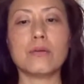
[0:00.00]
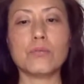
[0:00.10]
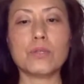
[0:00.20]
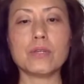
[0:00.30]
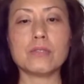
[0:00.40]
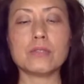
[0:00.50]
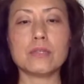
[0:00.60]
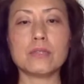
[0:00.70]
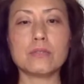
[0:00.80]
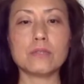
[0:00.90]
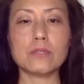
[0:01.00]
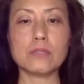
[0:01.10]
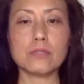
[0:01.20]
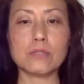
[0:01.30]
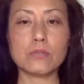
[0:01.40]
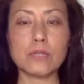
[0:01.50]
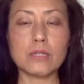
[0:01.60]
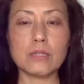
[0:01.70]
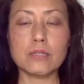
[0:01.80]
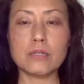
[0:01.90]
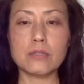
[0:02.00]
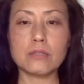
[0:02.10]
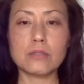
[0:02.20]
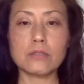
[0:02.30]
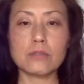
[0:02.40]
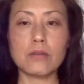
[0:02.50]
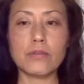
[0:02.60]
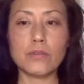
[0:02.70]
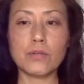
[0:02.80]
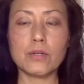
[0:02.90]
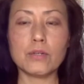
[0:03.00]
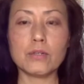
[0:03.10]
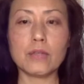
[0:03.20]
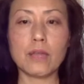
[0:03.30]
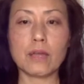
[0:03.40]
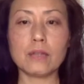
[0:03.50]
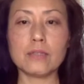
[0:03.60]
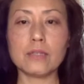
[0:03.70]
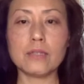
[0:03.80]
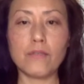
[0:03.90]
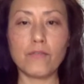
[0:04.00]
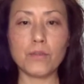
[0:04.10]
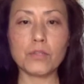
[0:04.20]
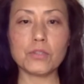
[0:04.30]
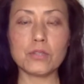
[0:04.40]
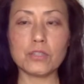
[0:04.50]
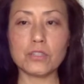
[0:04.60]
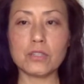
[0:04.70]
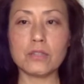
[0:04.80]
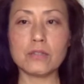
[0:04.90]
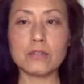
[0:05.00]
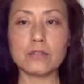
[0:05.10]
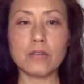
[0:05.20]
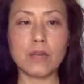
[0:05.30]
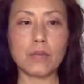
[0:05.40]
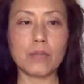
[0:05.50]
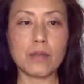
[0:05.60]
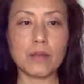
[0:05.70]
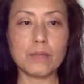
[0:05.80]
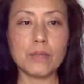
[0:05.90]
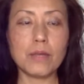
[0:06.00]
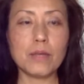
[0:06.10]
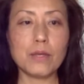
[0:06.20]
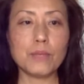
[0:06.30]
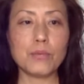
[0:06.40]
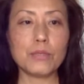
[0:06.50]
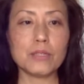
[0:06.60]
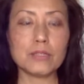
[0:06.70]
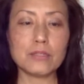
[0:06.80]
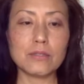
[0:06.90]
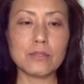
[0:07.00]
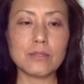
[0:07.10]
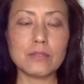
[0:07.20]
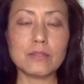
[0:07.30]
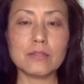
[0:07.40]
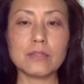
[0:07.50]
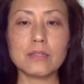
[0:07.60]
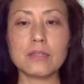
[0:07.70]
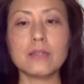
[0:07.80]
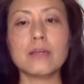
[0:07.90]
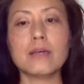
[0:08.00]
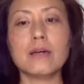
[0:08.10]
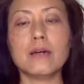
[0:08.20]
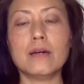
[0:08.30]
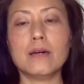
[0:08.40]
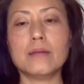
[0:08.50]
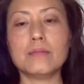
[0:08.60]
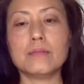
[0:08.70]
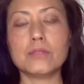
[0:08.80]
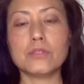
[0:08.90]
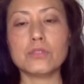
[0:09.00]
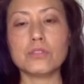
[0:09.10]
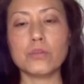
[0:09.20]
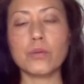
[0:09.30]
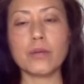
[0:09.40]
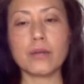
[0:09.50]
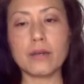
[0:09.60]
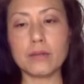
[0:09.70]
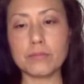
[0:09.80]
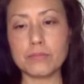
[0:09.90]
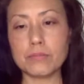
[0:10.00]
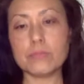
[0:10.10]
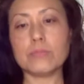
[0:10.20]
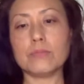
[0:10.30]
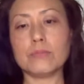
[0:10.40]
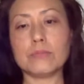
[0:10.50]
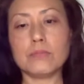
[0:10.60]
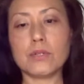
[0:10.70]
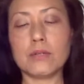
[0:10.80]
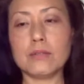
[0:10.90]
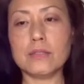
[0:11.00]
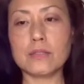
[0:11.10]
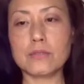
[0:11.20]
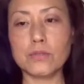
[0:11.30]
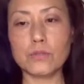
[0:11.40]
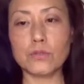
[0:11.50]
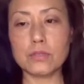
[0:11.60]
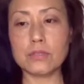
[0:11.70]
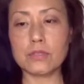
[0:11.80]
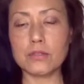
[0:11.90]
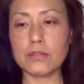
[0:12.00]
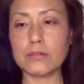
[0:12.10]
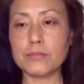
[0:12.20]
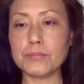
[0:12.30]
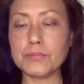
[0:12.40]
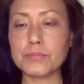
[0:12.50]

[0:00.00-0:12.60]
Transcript: when I send distance Reiki to everyone, and any information I share, the time that I'm putting into these, and just showing up regardless of who is here.